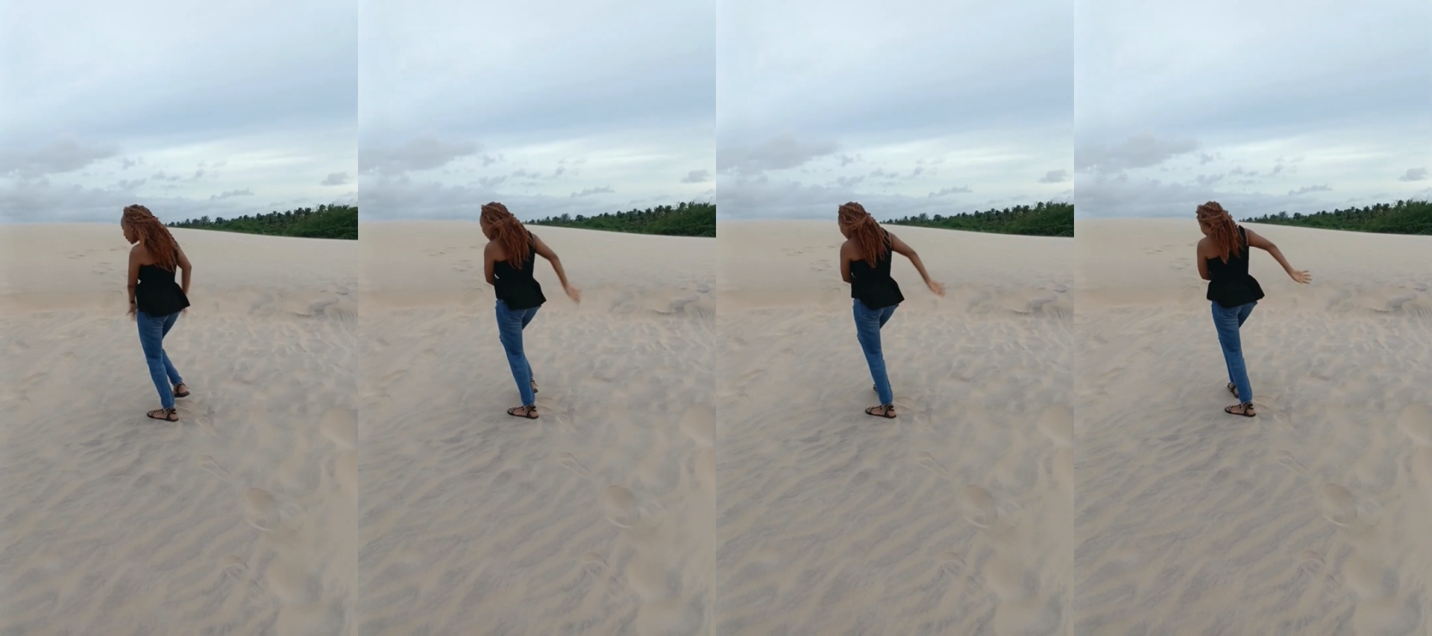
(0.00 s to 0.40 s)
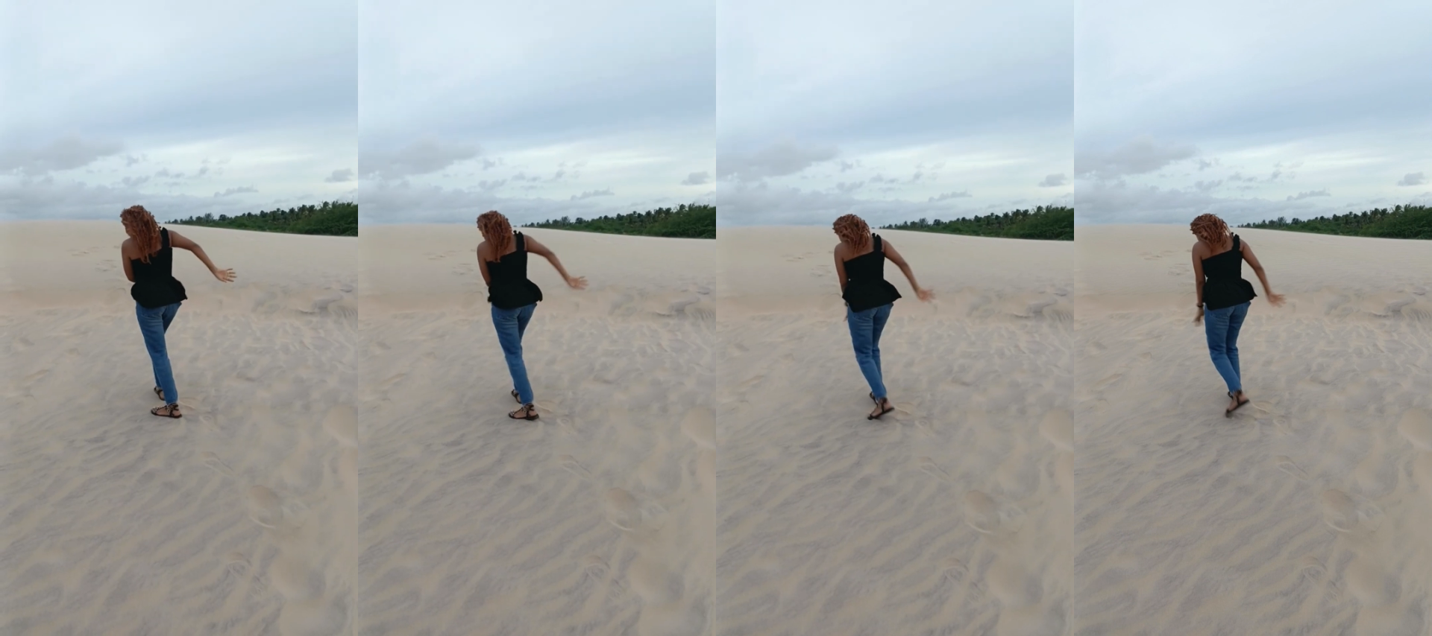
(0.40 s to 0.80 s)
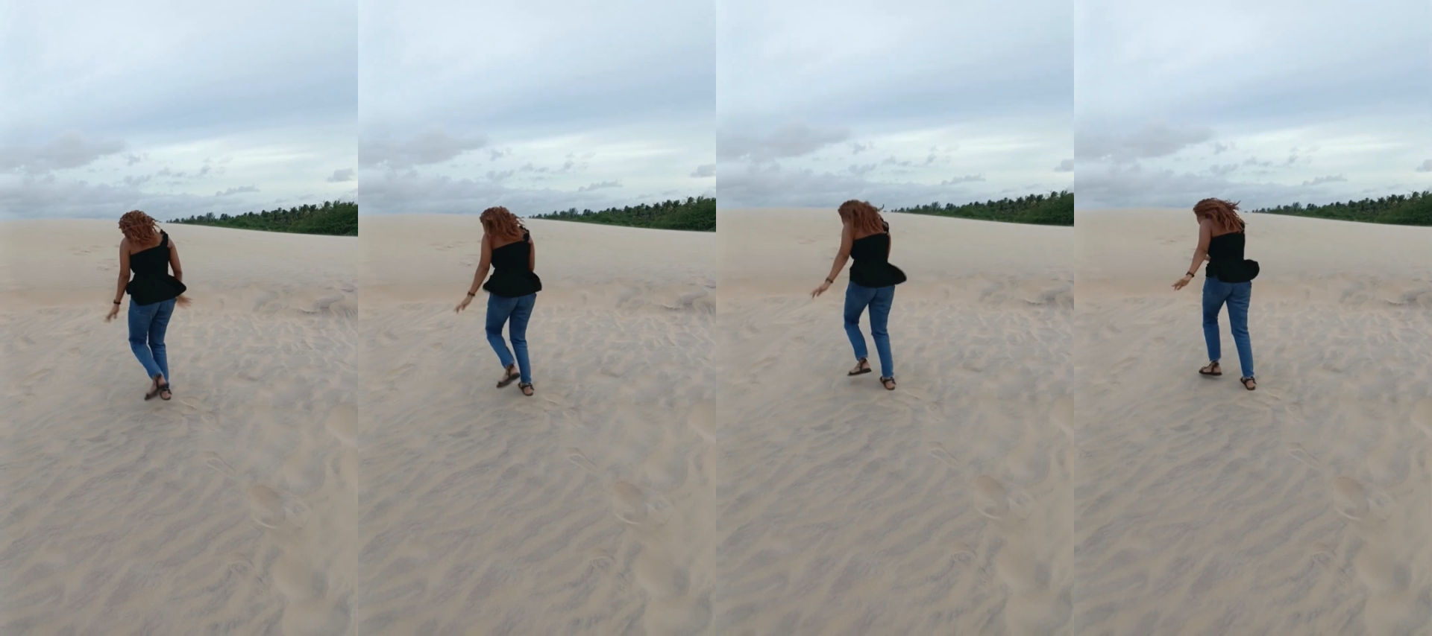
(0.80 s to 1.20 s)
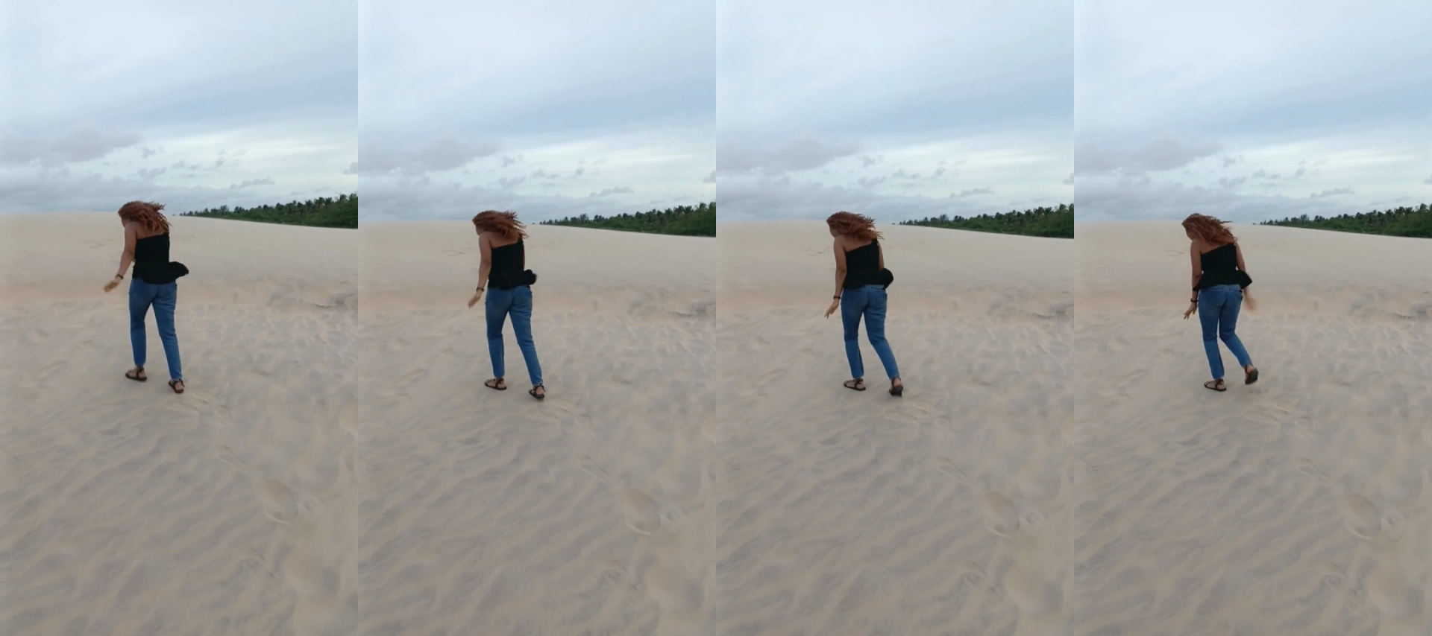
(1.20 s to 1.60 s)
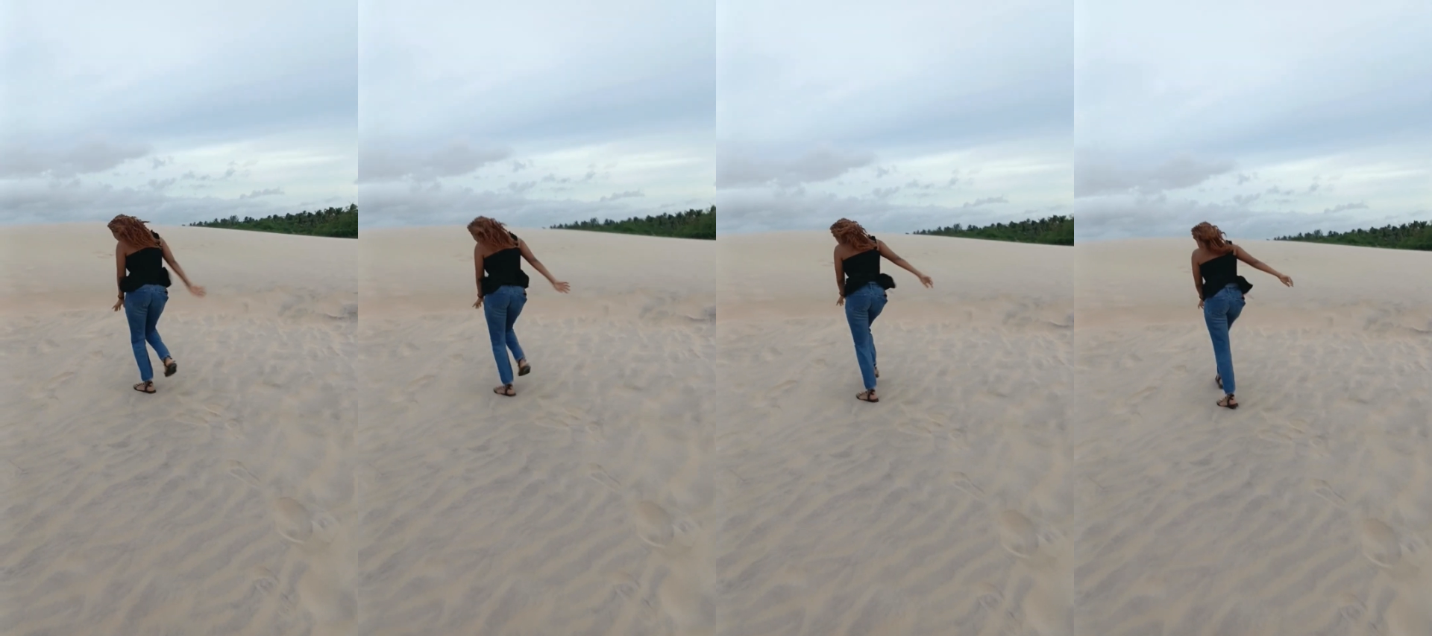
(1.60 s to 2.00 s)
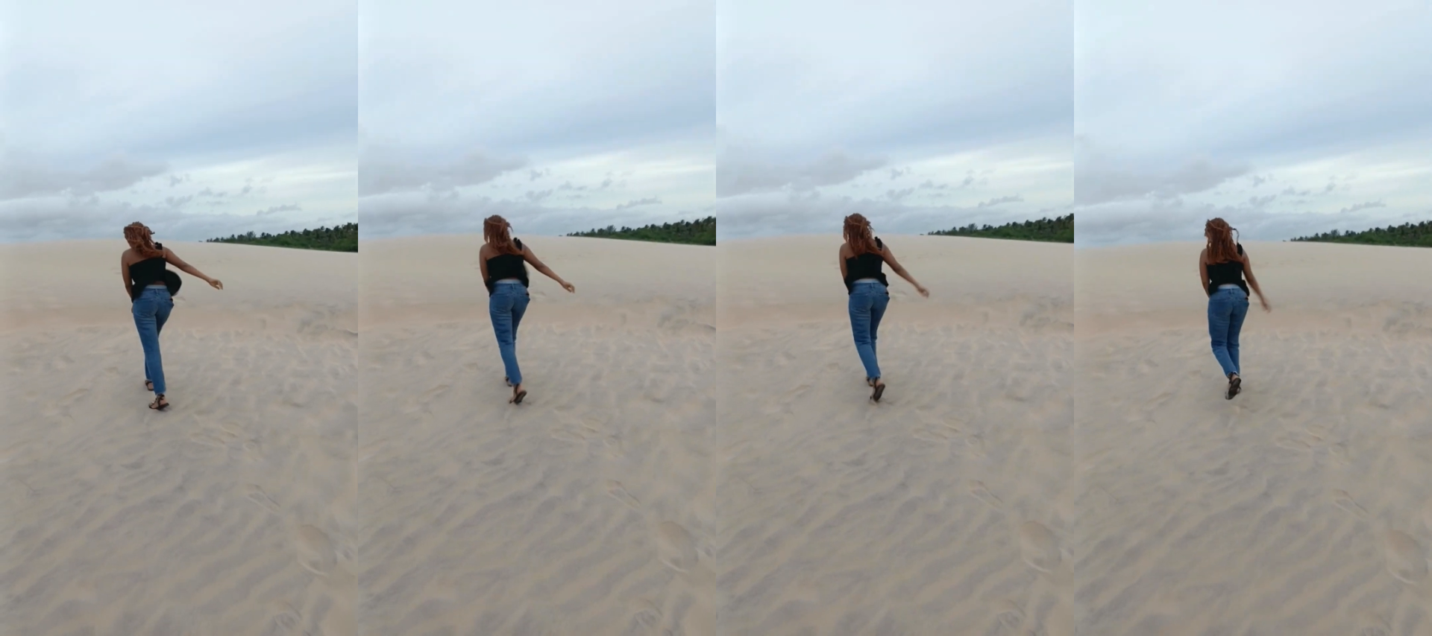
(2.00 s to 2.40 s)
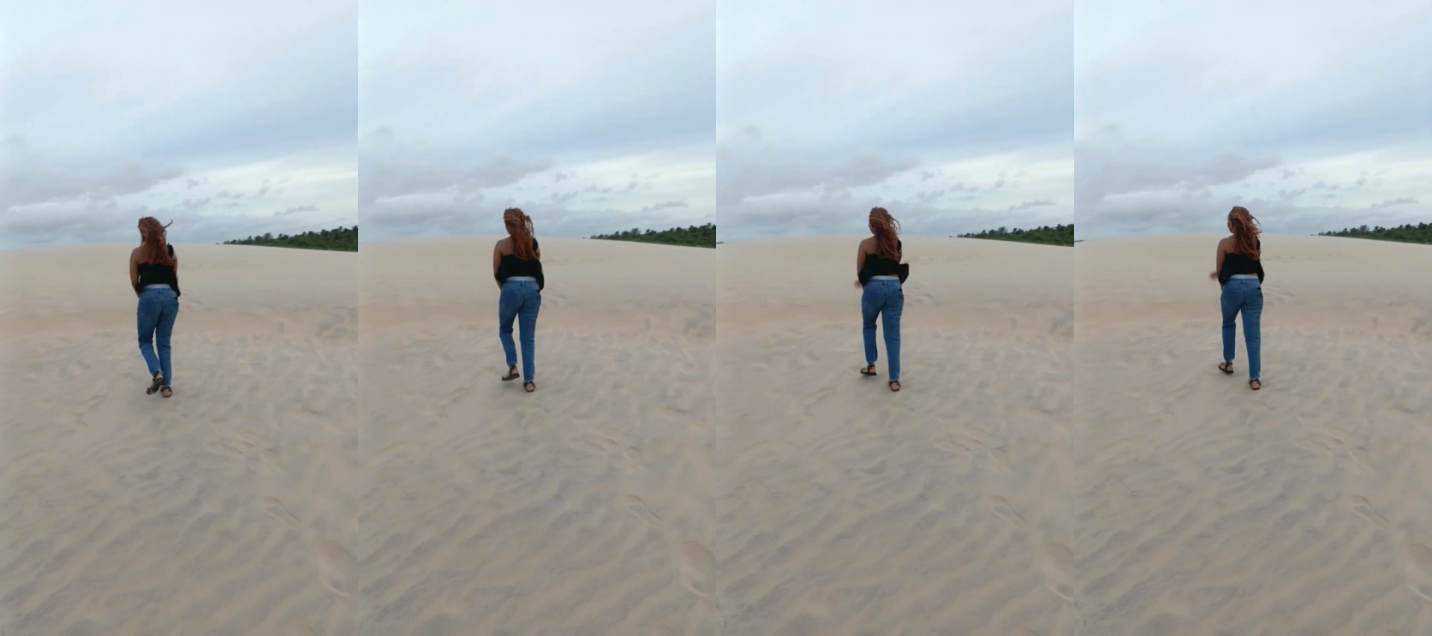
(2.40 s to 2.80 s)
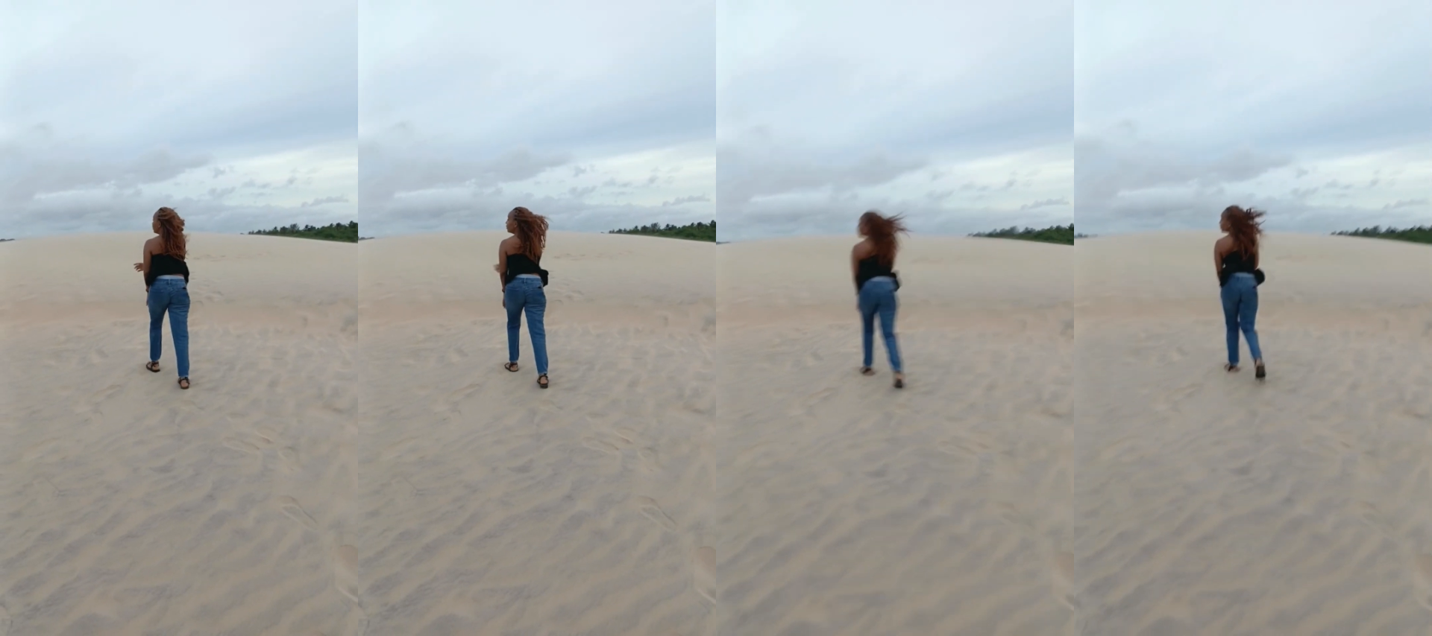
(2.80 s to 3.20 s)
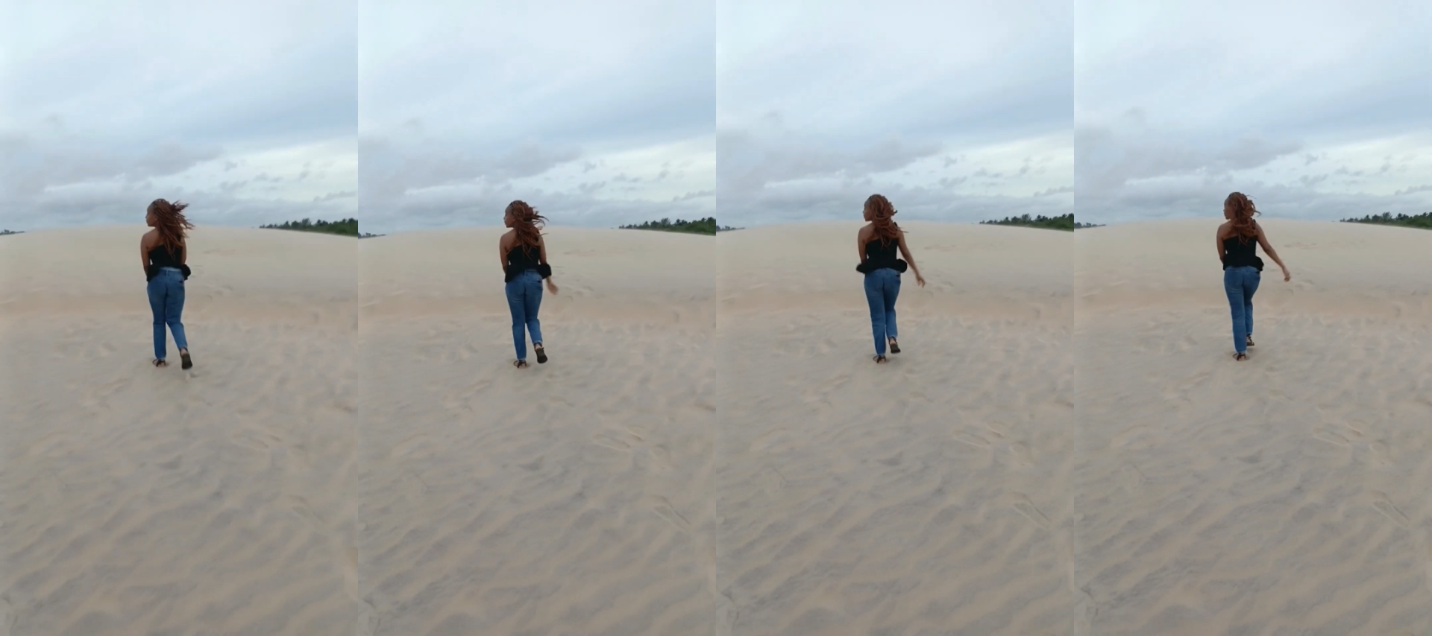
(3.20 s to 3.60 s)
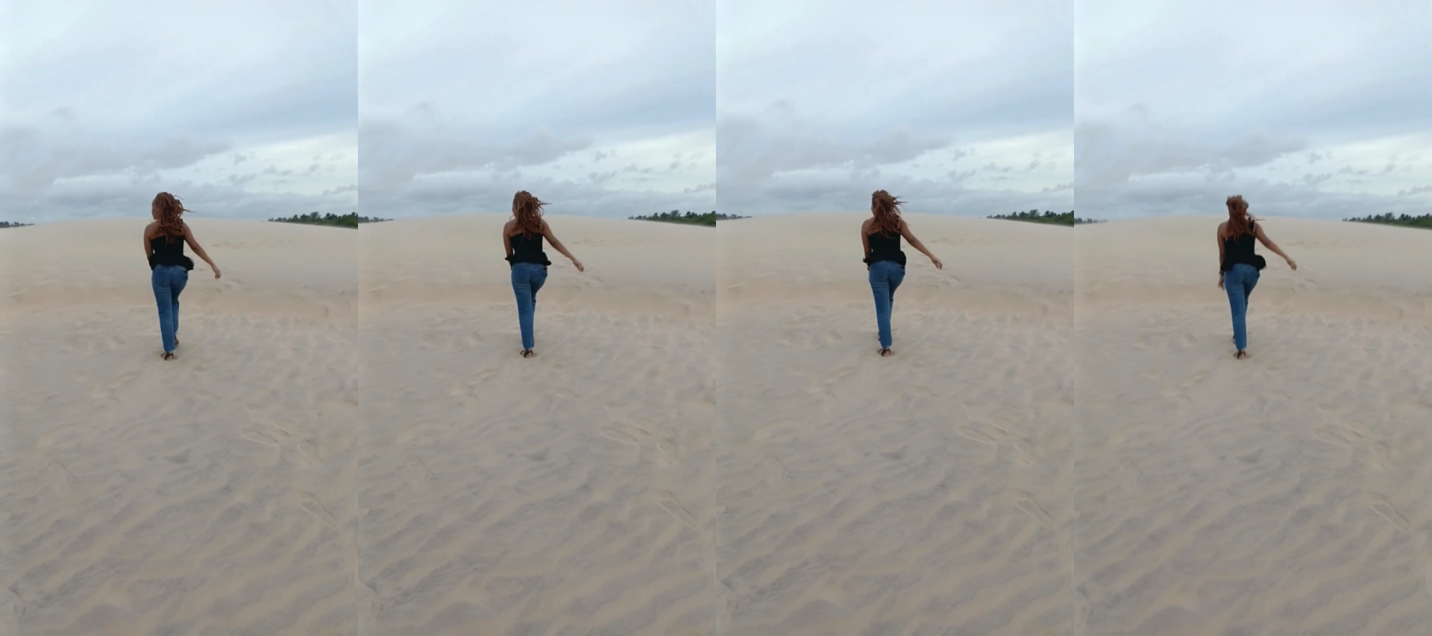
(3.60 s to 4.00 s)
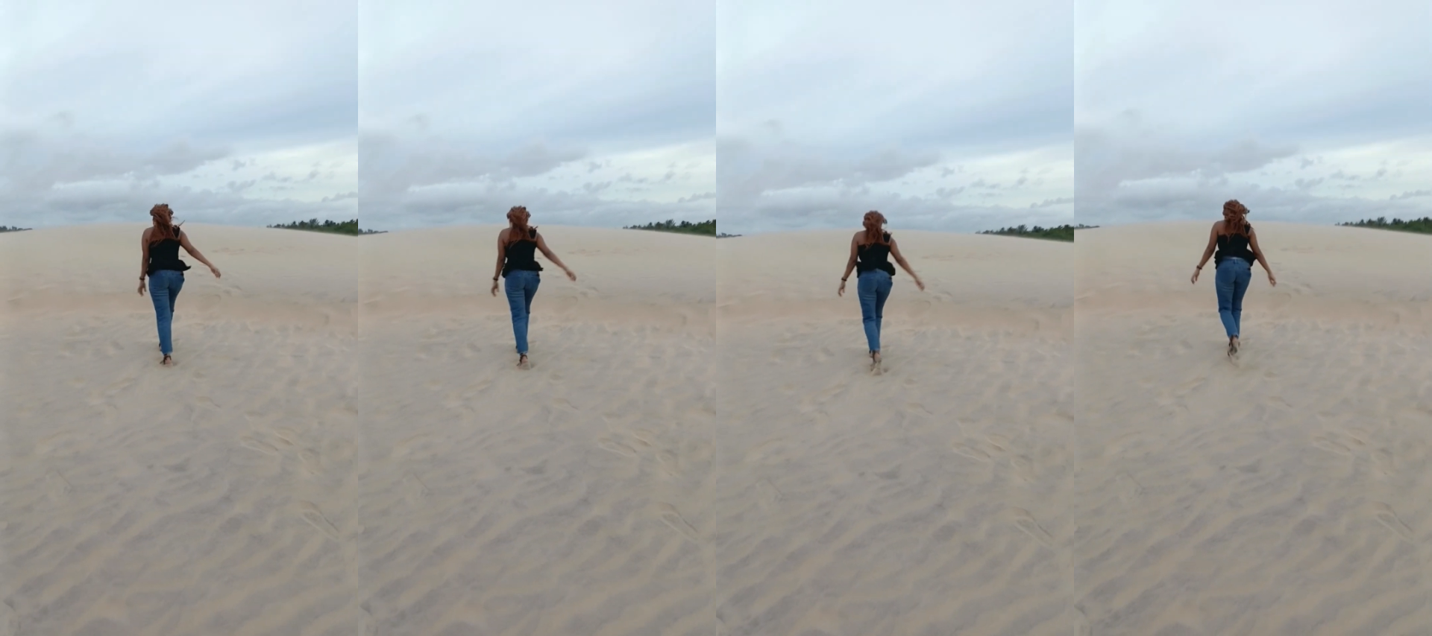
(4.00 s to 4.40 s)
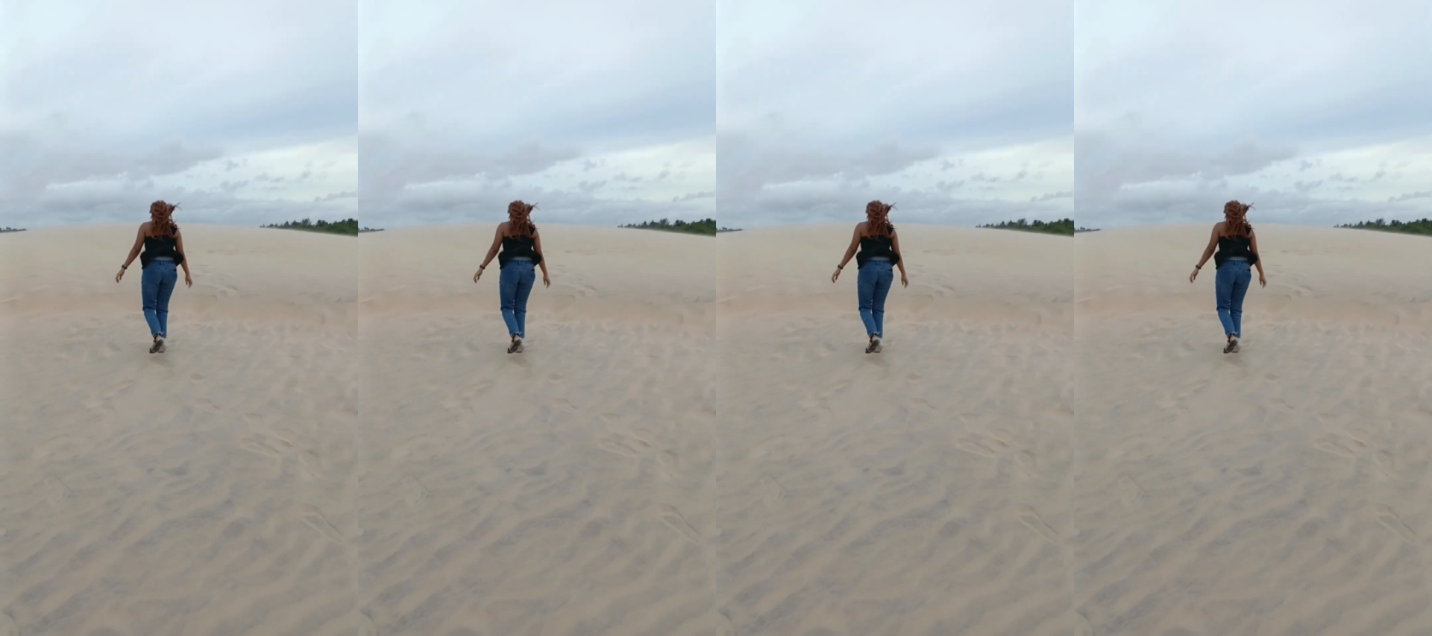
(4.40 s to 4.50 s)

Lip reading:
Nobody's mouth can be seen.